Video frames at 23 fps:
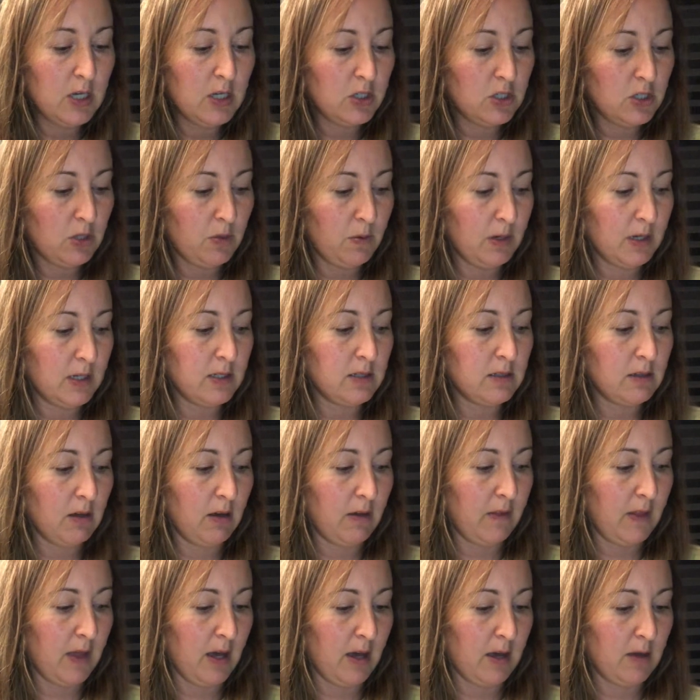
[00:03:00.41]
to us
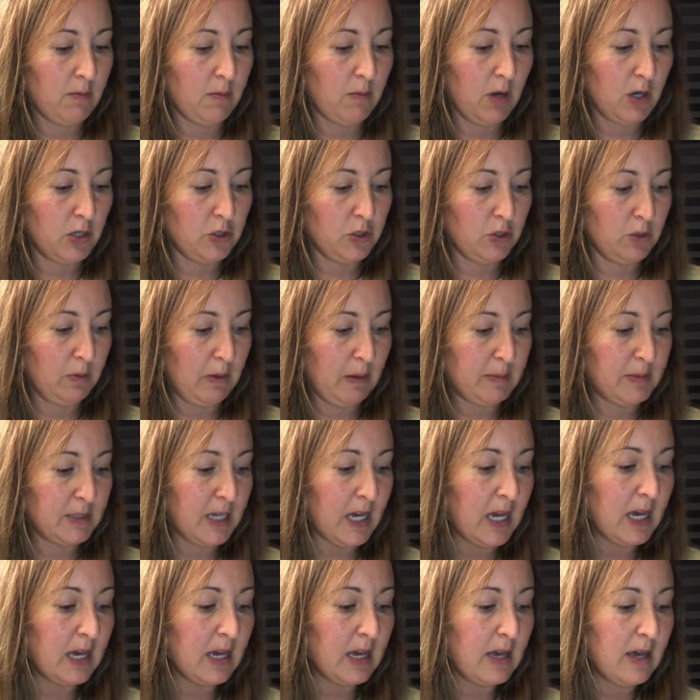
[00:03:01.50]
on that module
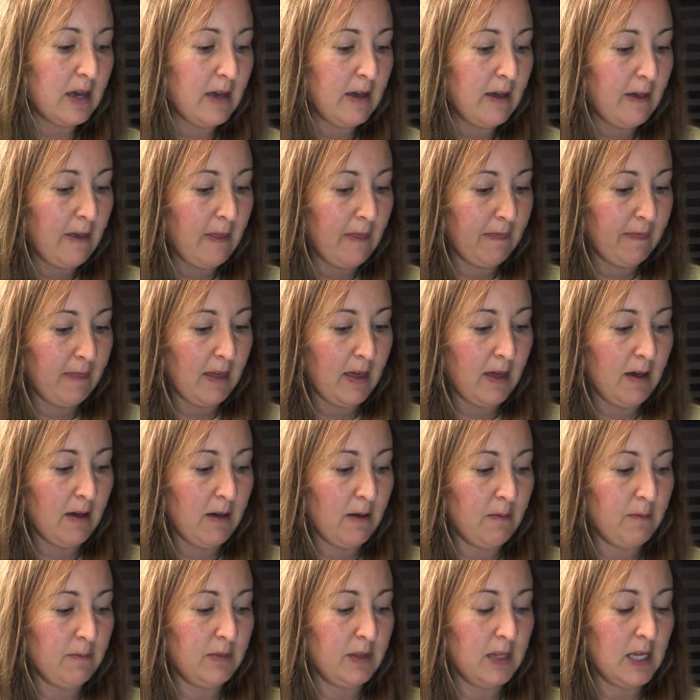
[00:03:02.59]
website.
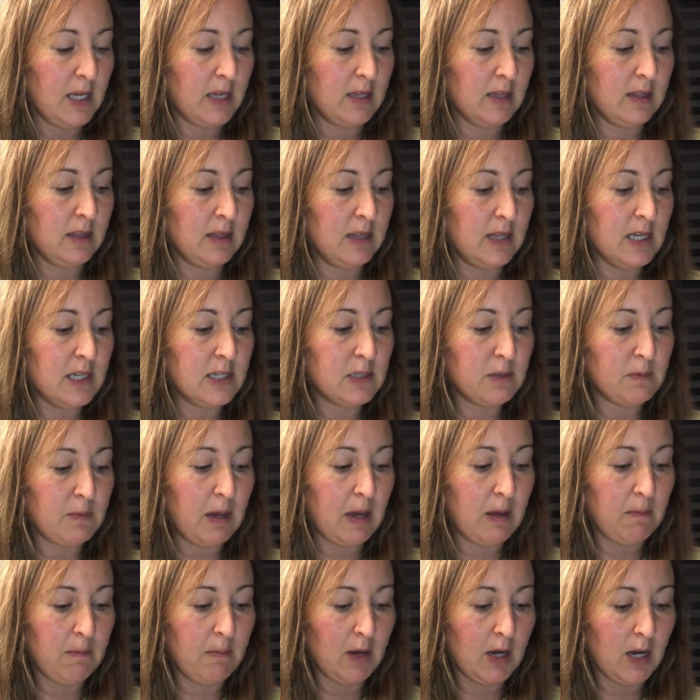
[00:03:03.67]
This
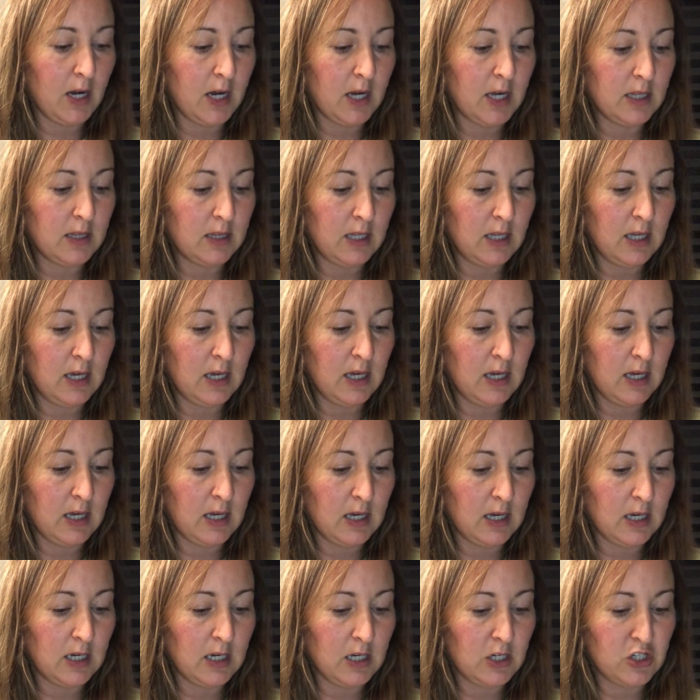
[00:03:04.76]
might merit
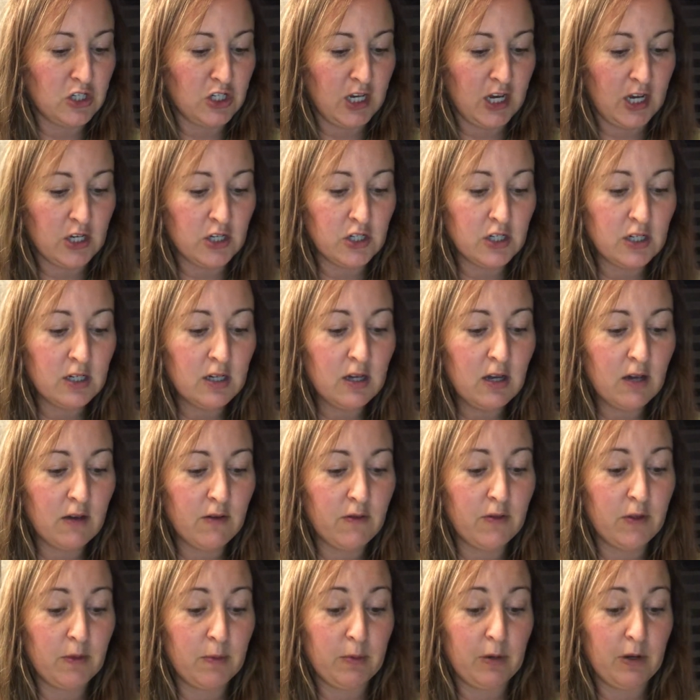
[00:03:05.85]
the initiation
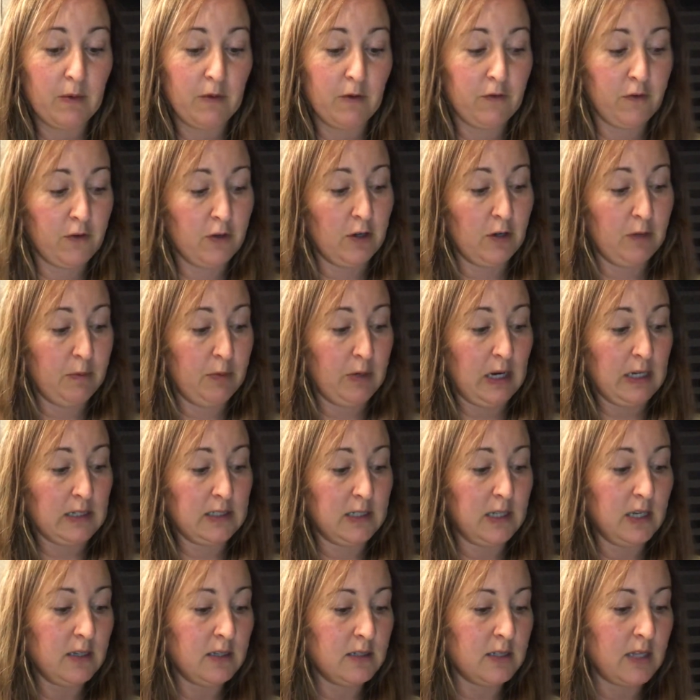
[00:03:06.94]
of the pre-referral
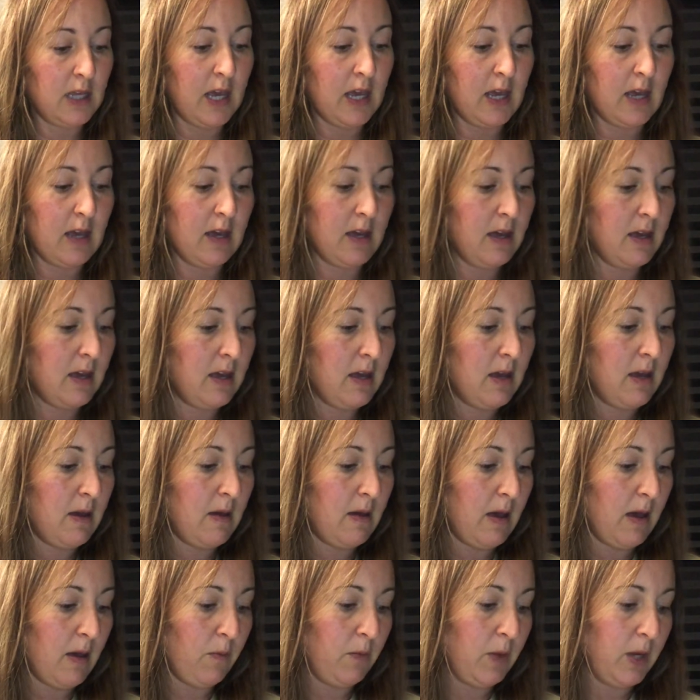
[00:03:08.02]
process.
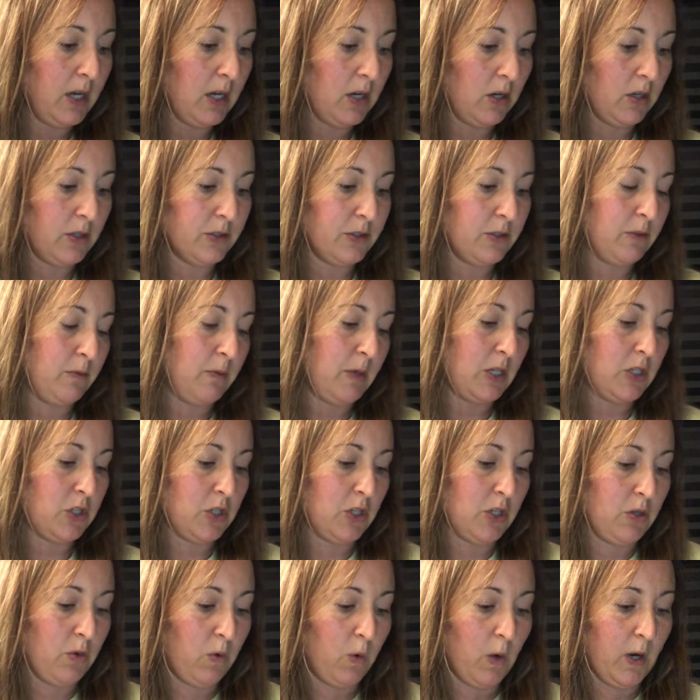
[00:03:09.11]
We can also make
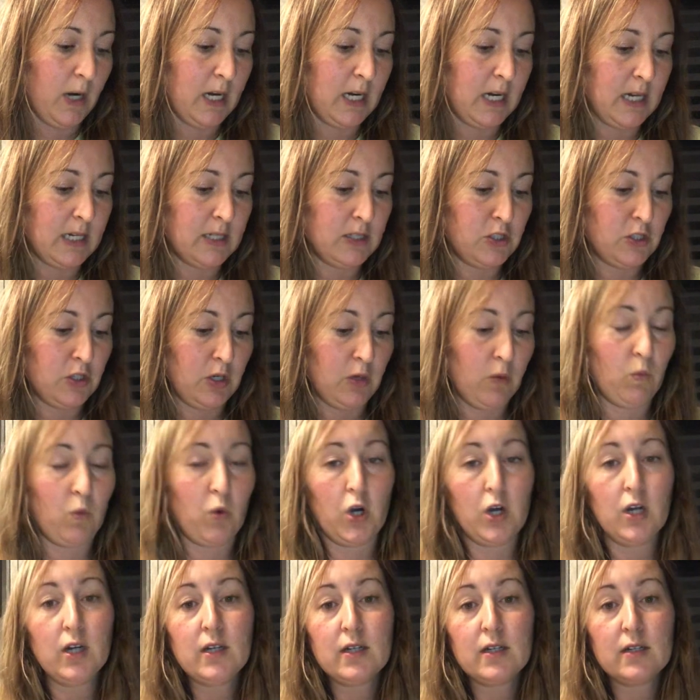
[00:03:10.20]
sure to organize student
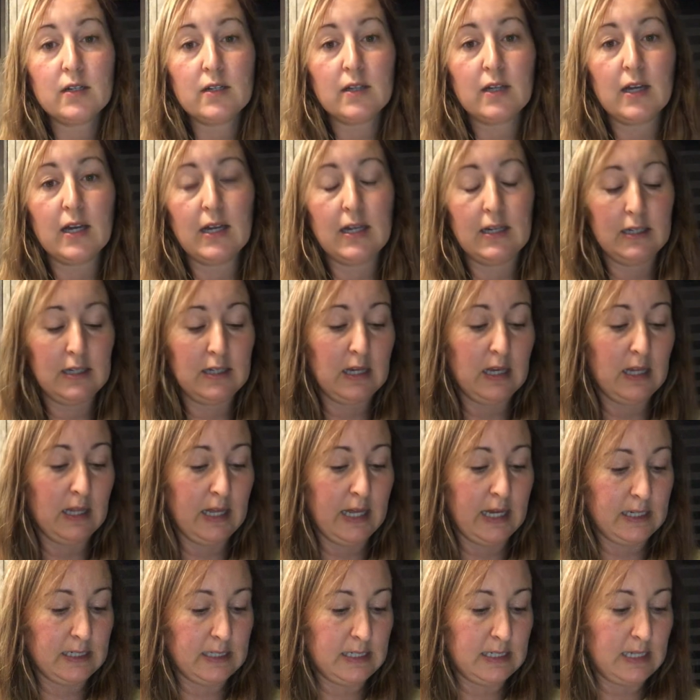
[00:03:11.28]
work and
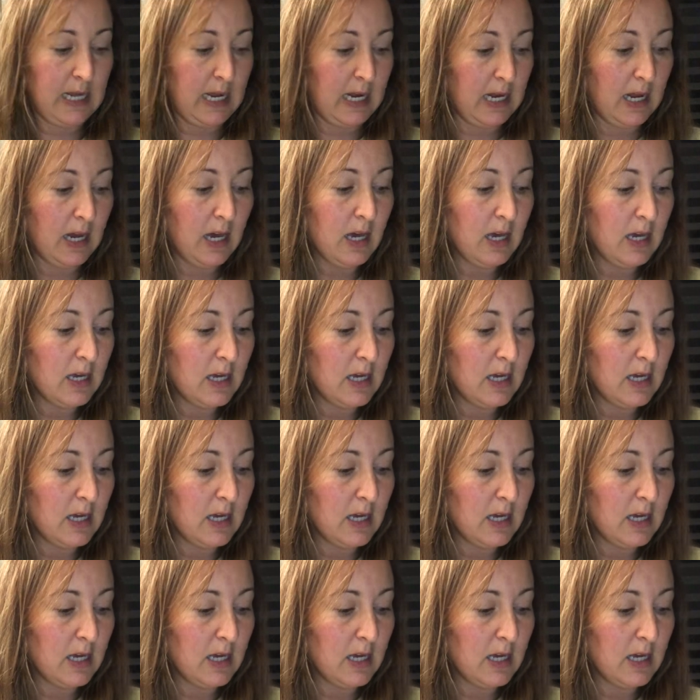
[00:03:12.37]
collect data